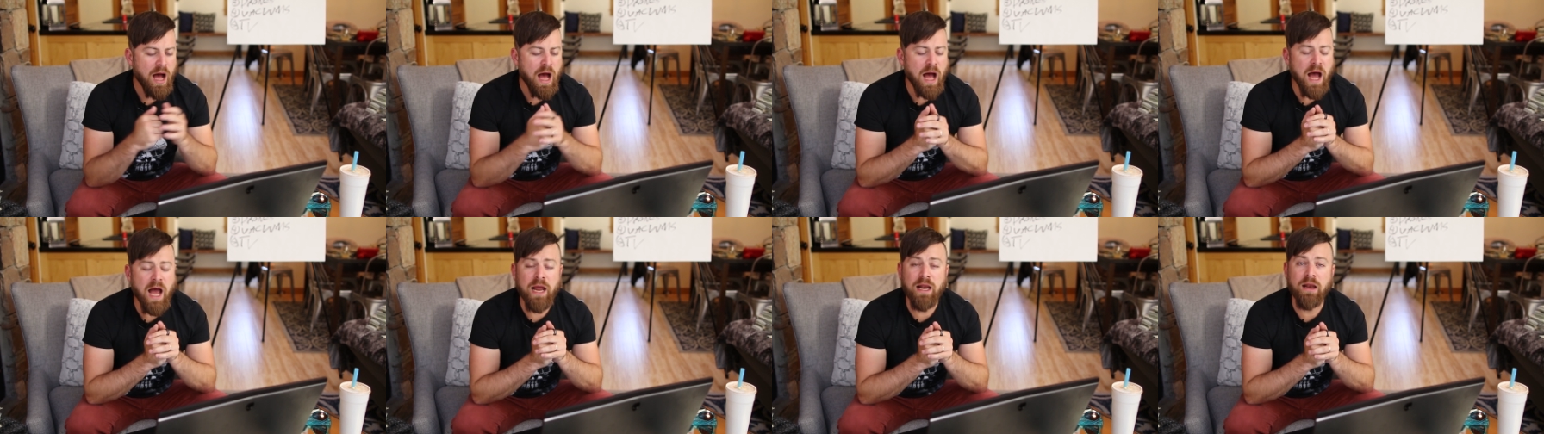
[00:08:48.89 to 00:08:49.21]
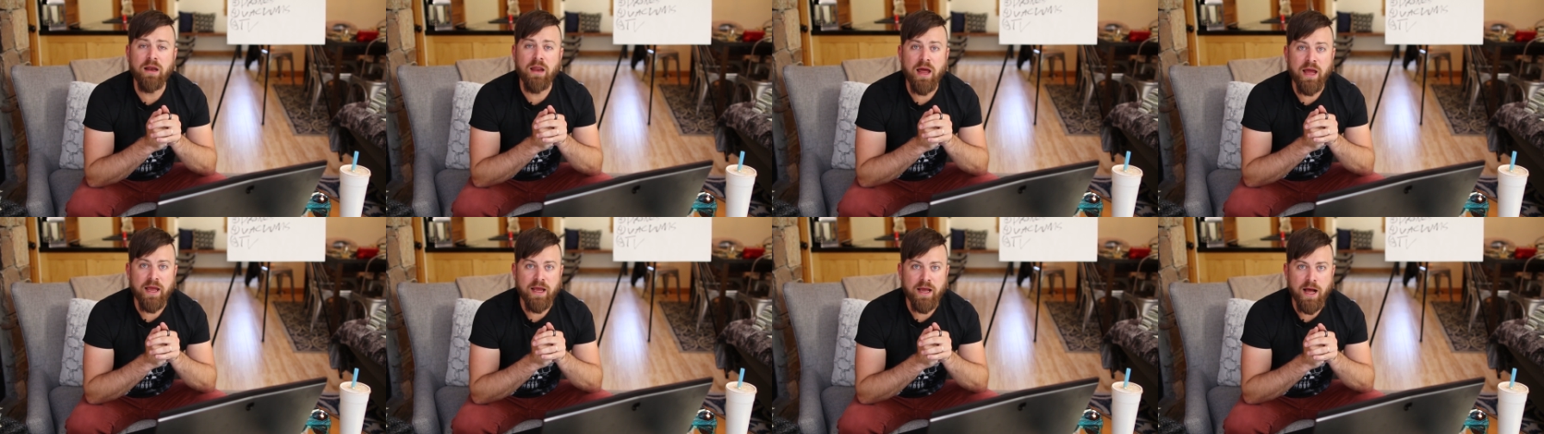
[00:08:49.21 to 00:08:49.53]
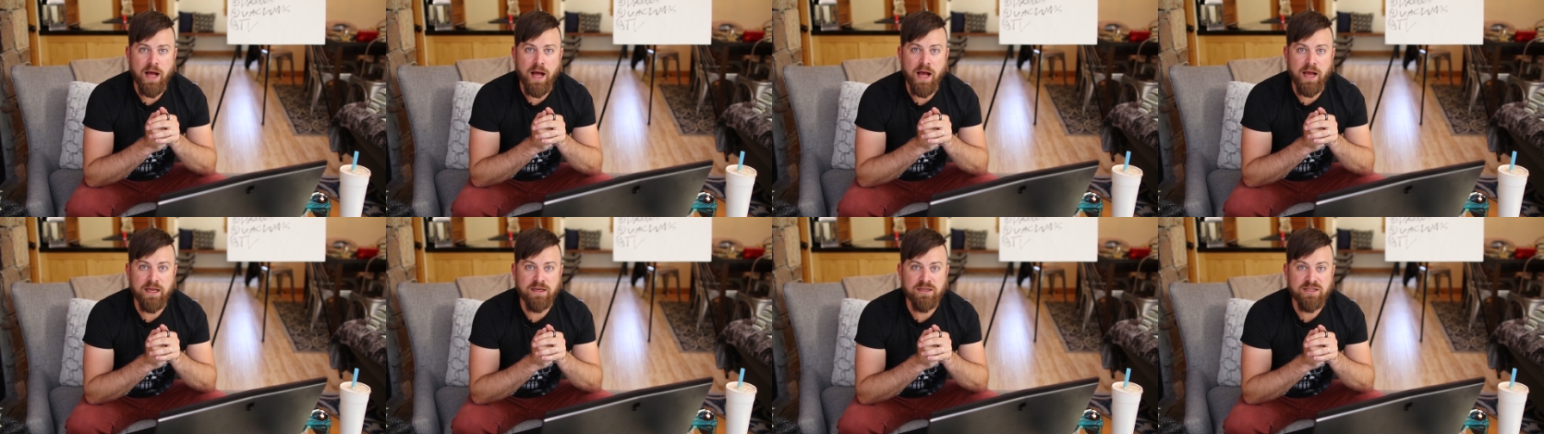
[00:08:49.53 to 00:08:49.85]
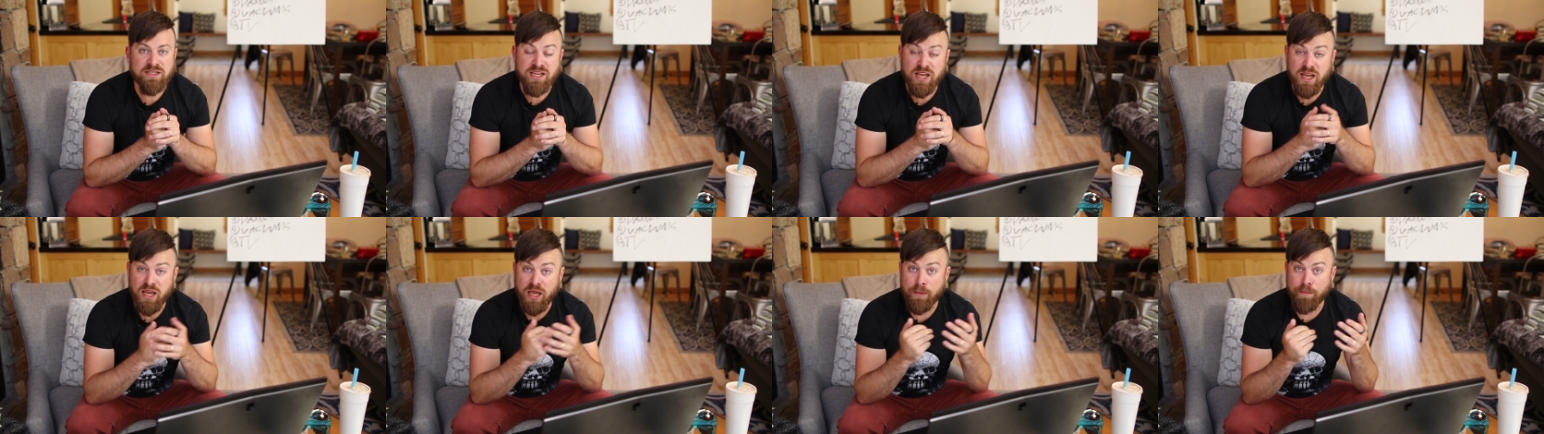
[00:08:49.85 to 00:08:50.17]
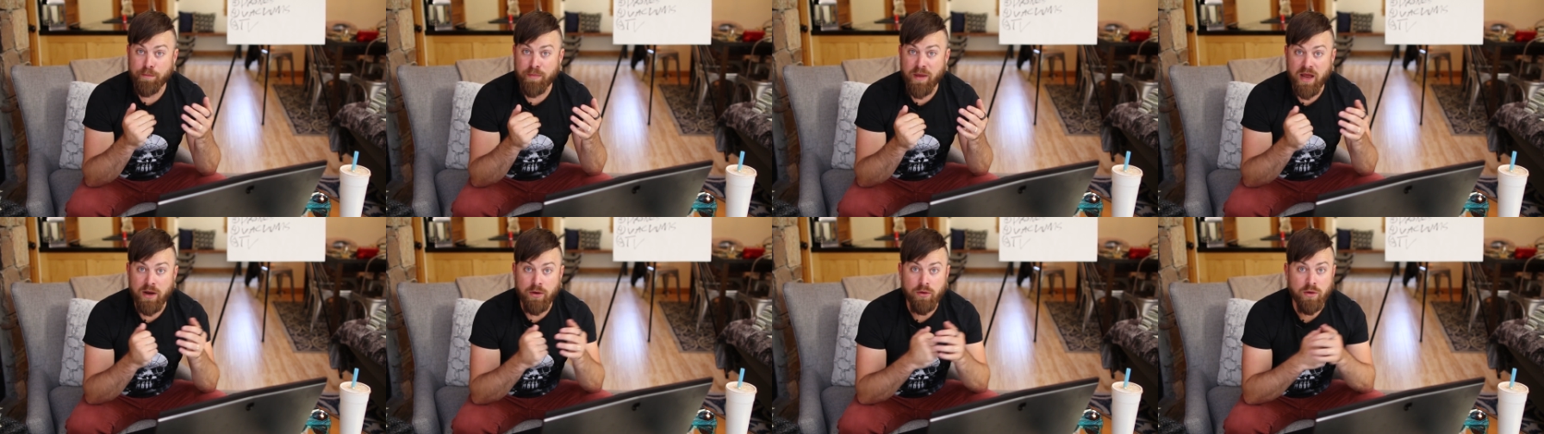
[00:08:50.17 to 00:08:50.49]
I like high
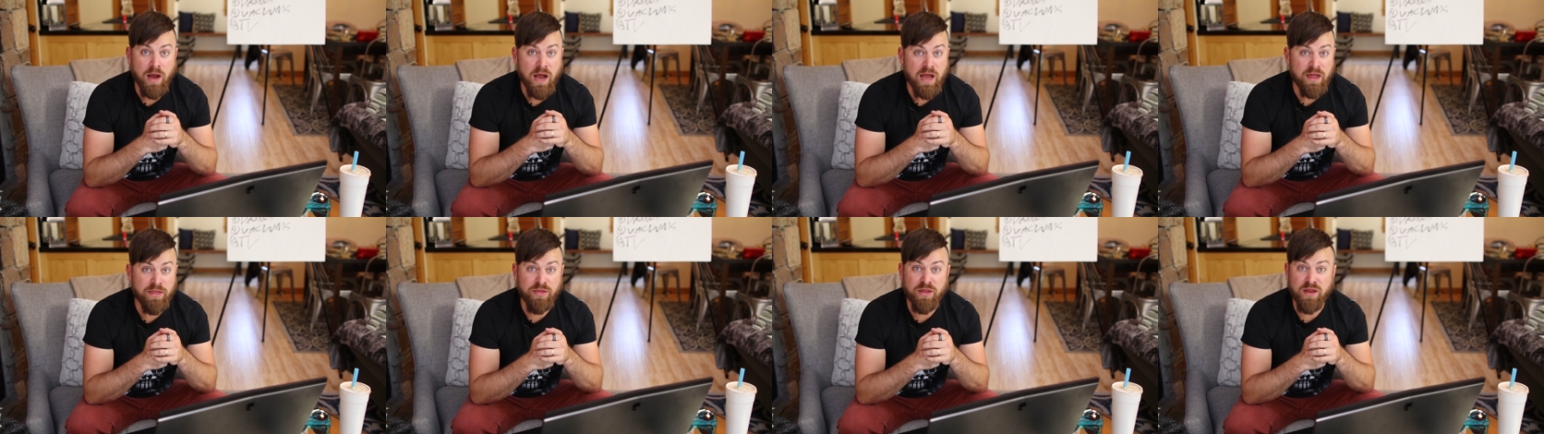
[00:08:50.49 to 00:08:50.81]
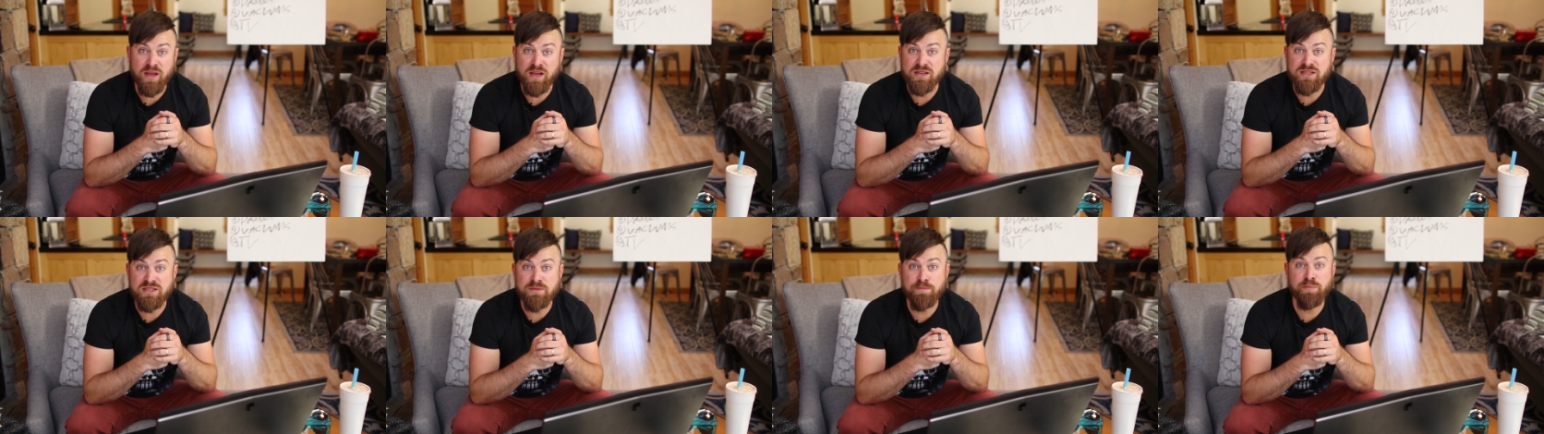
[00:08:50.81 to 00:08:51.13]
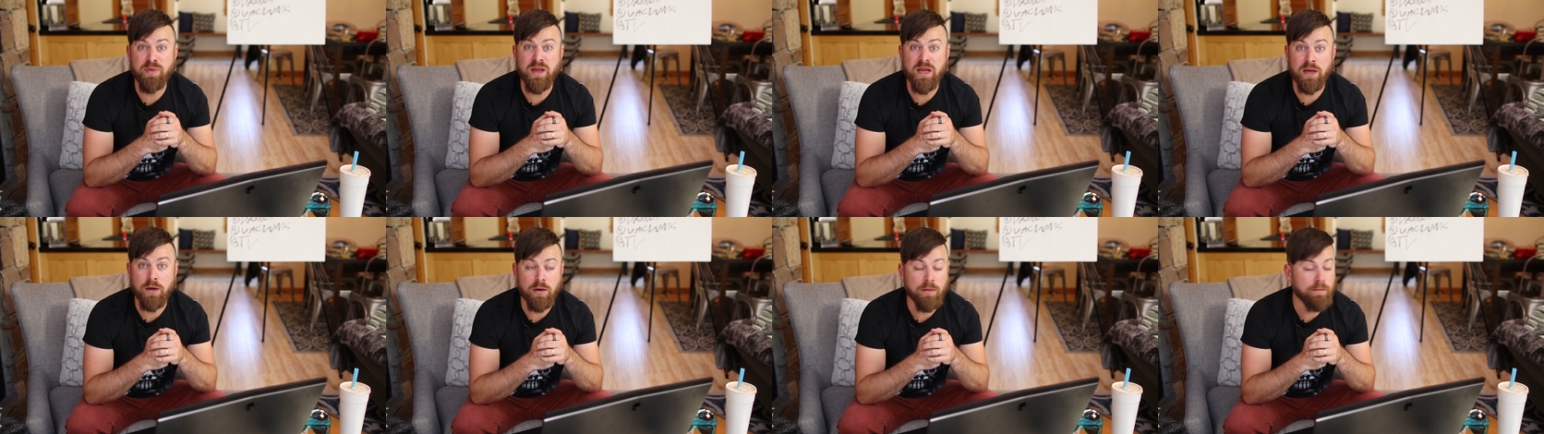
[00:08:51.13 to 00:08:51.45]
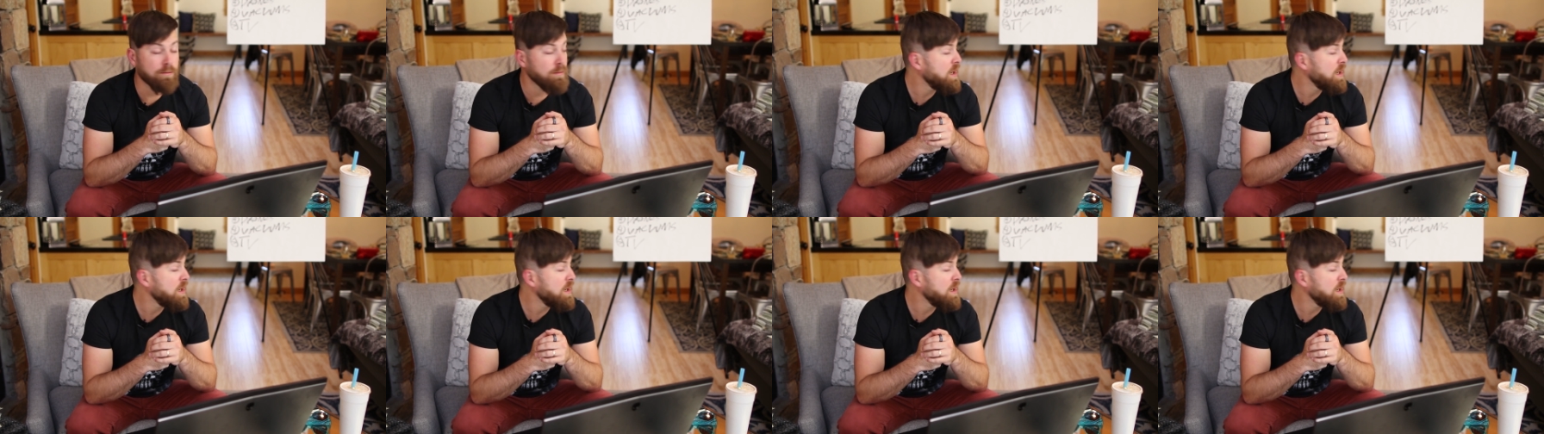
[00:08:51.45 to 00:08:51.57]
ticket better. I think it's bigger